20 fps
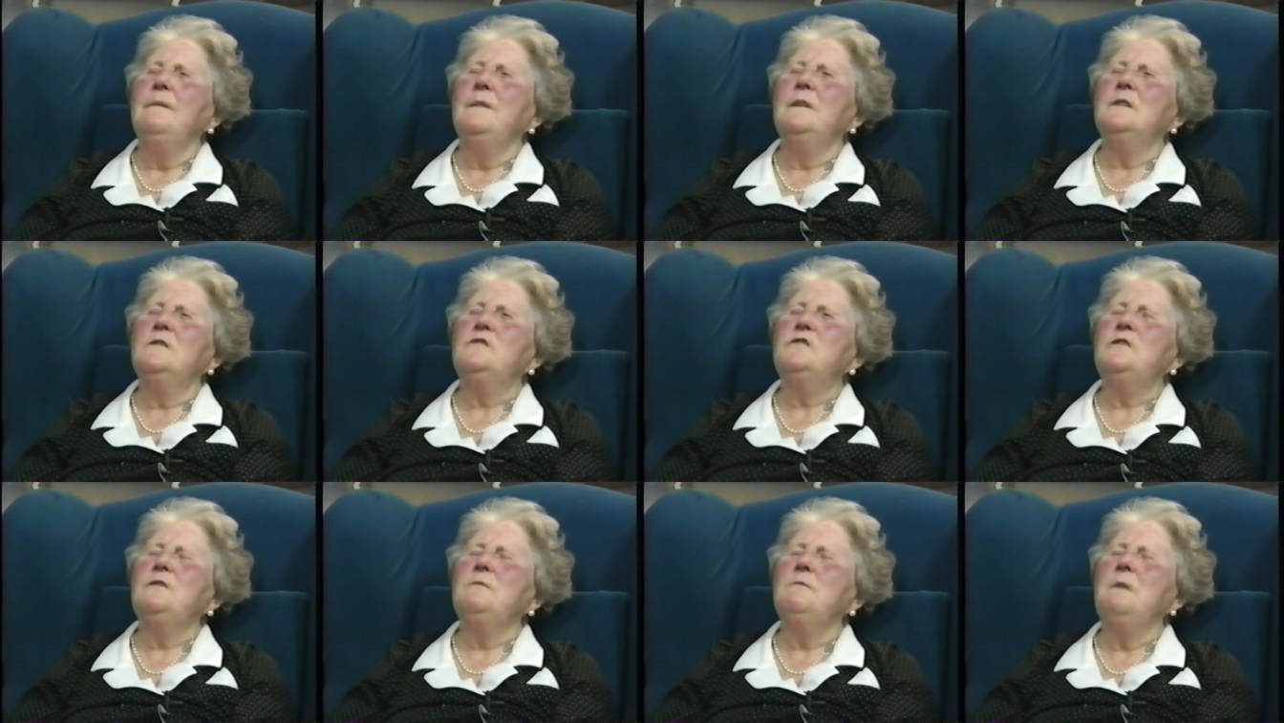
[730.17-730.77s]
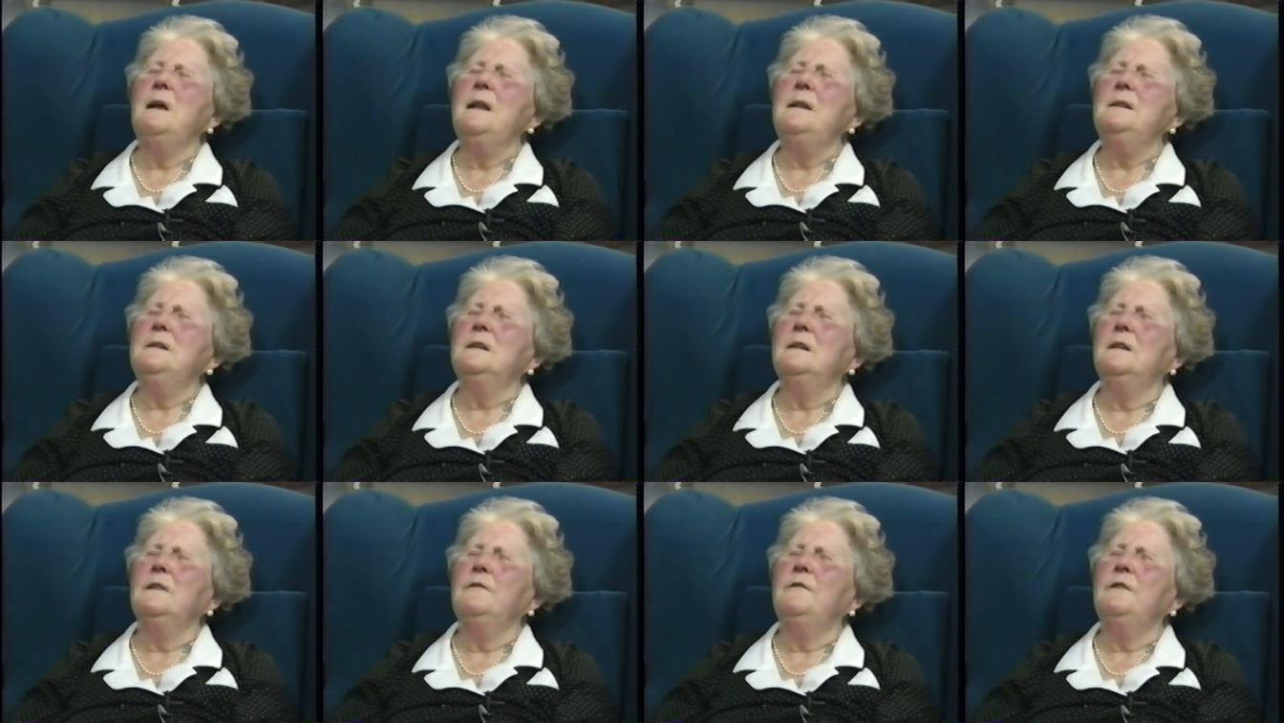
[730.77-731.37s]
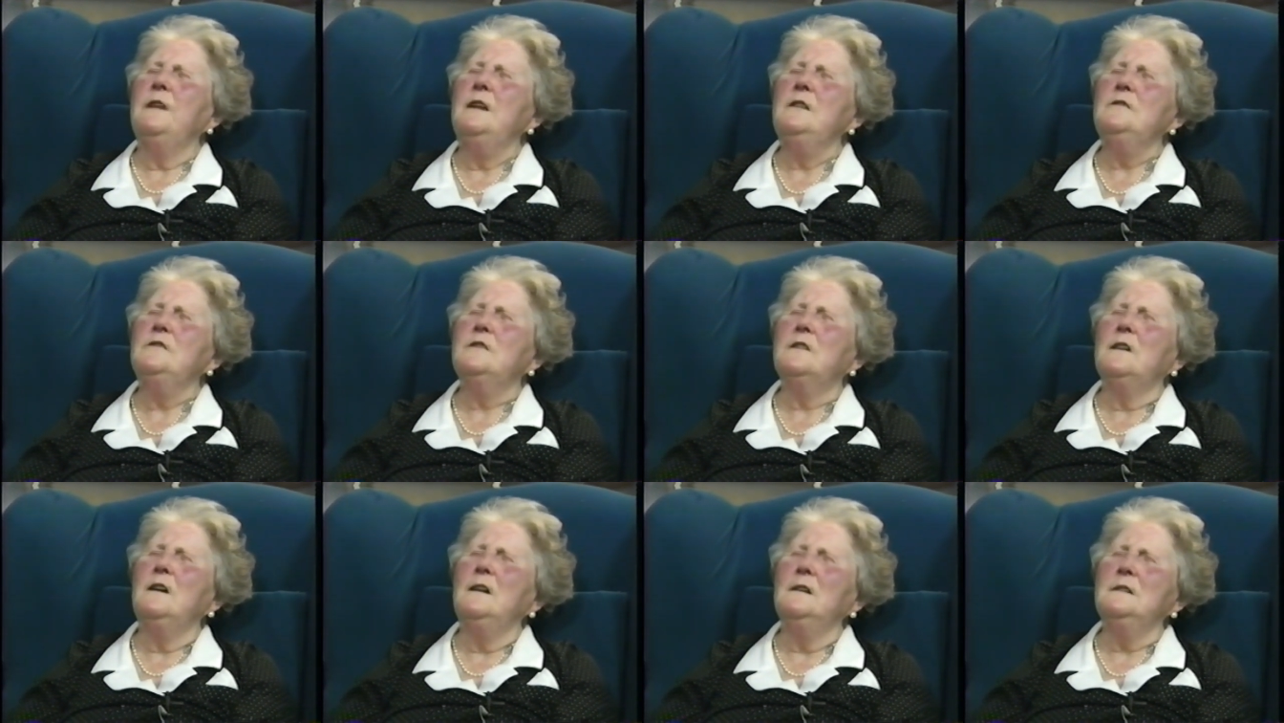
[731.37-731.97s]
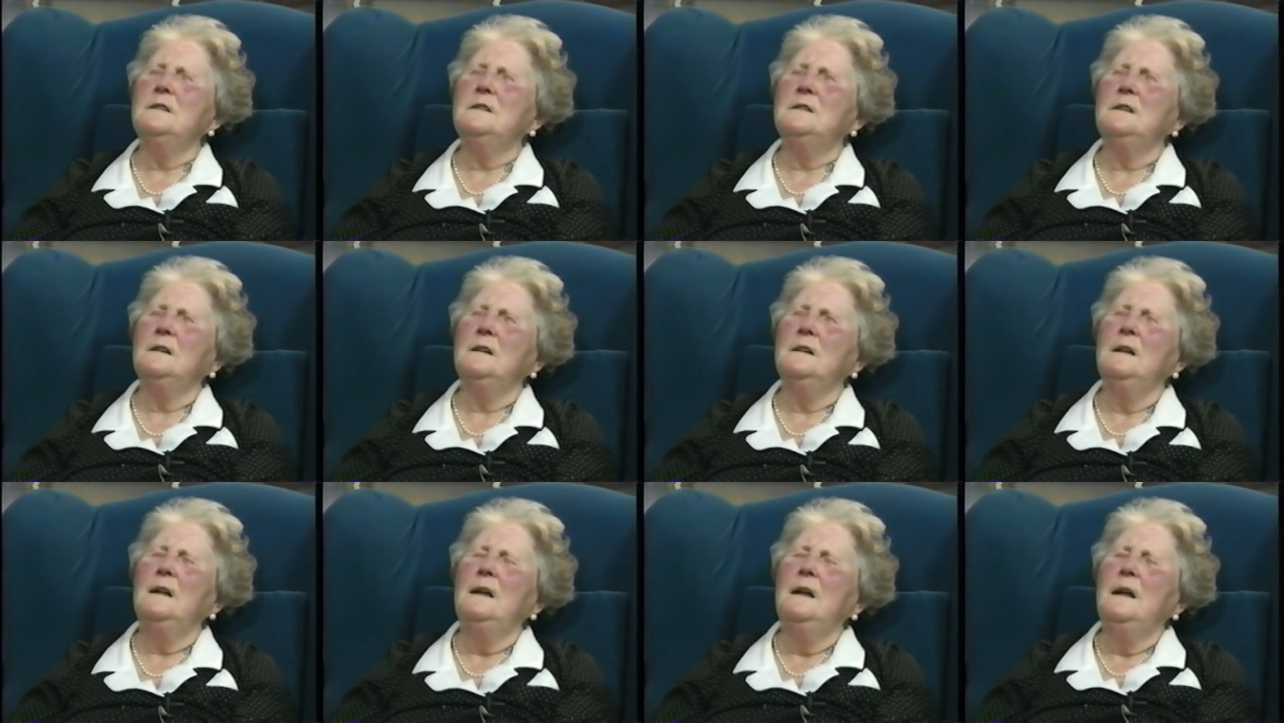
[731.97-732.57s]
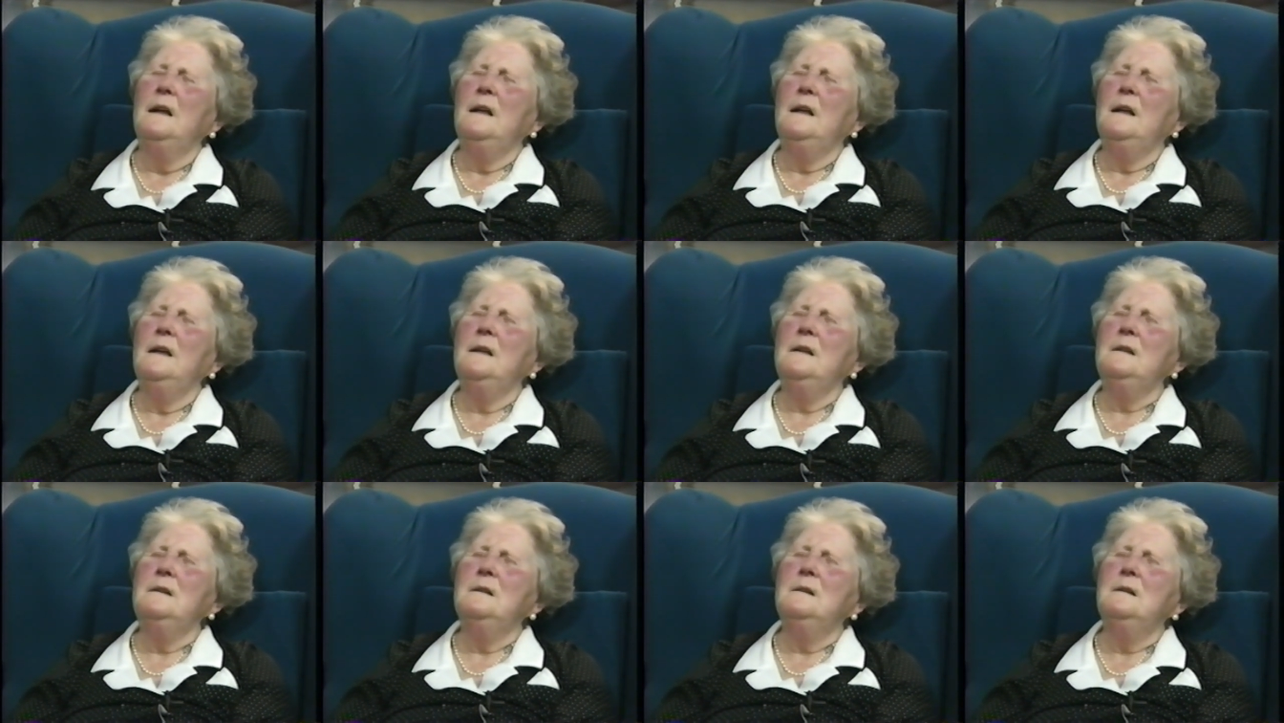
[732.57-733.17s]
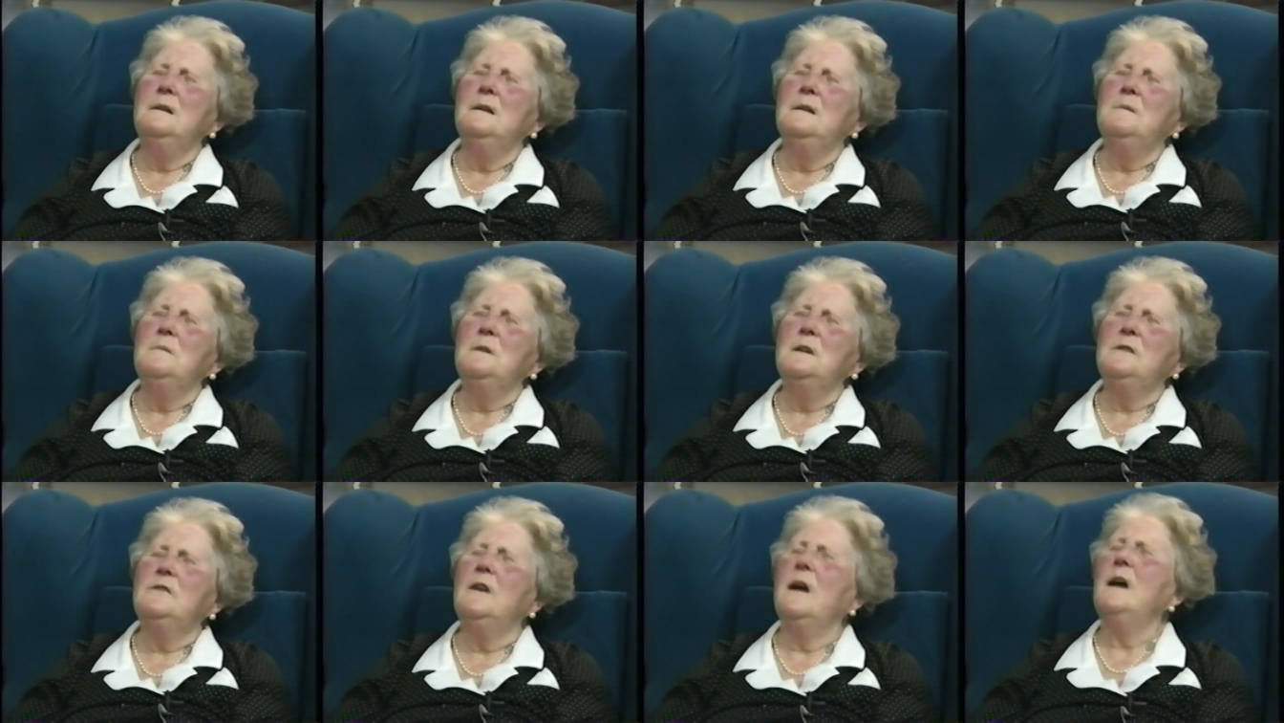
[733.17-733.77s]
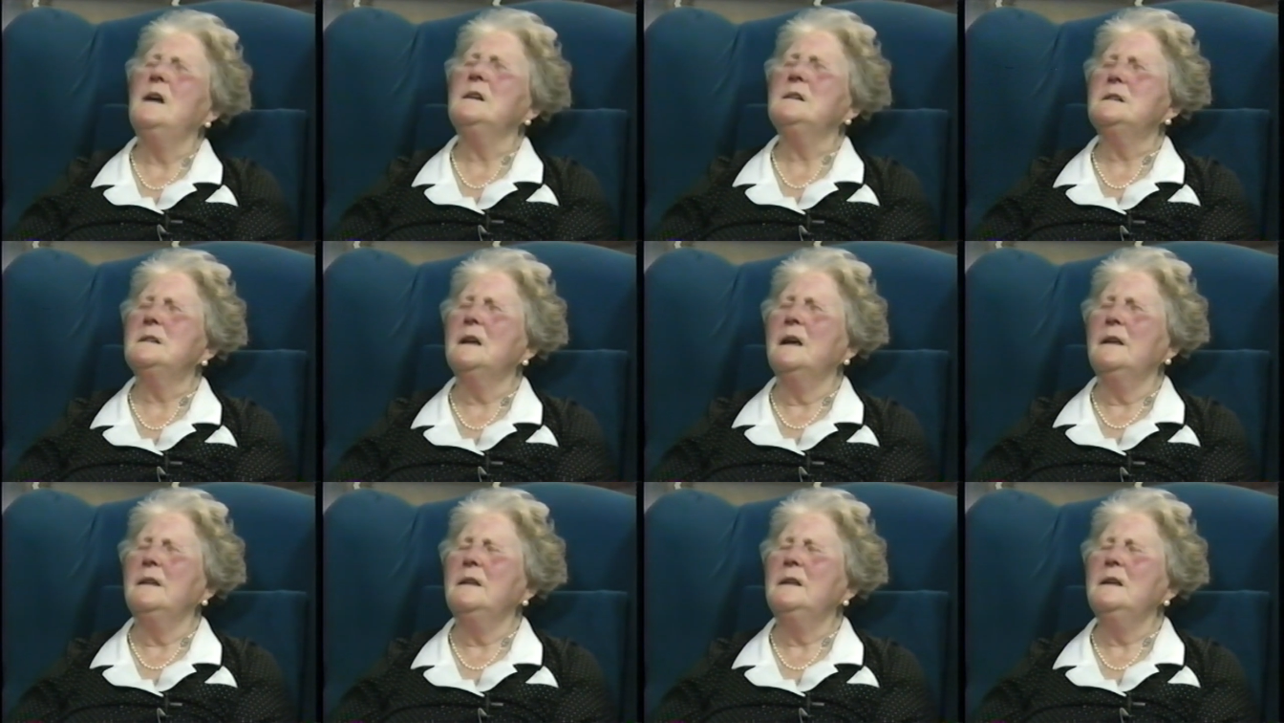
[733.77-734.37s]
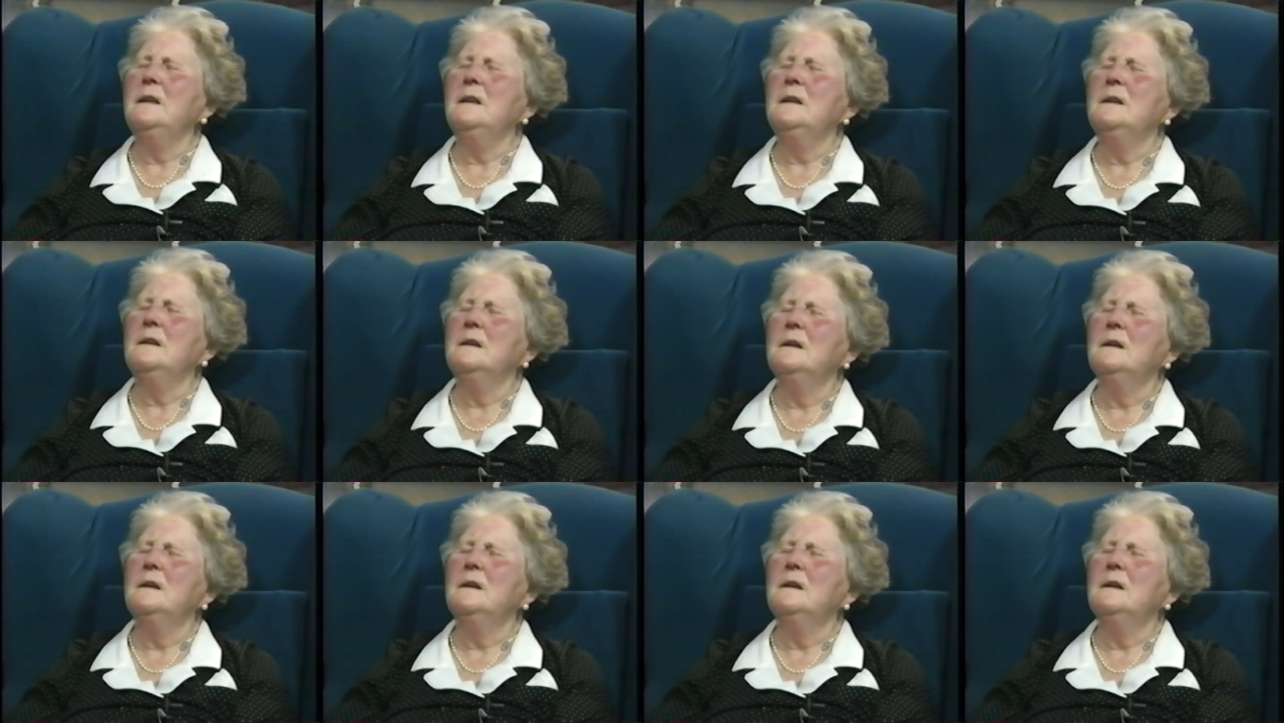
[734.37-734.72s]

that she went to the French consul in Madras, I think,